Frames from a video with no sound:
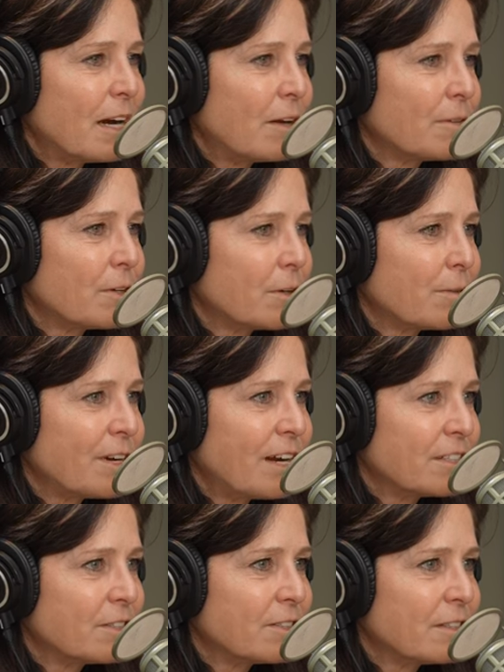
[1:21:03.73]
how they're going to
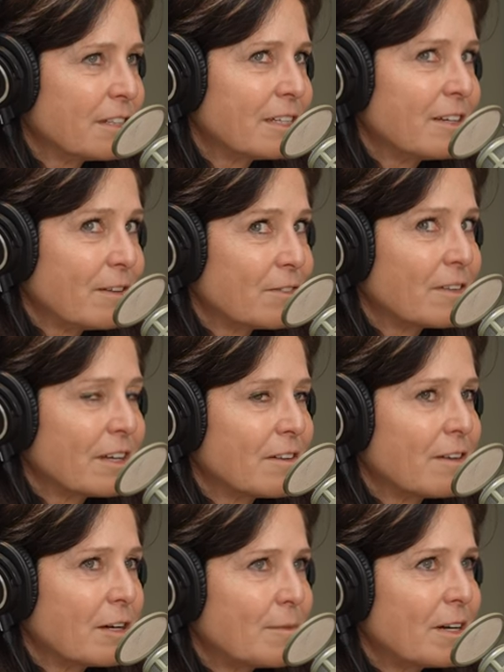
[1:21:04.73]
react to it, and you have to think
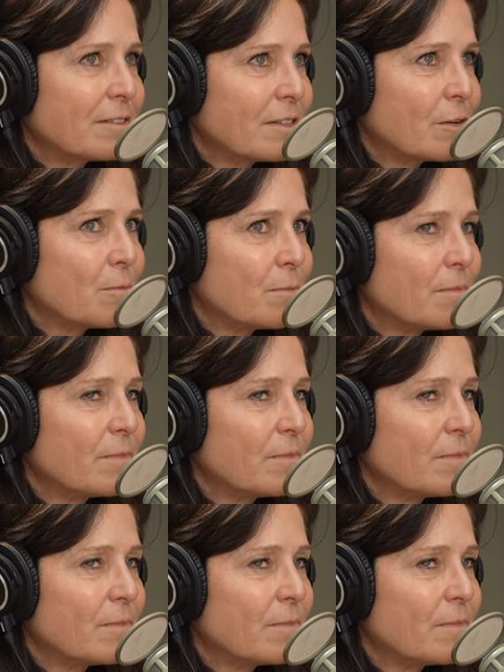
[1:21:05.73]
a lot about like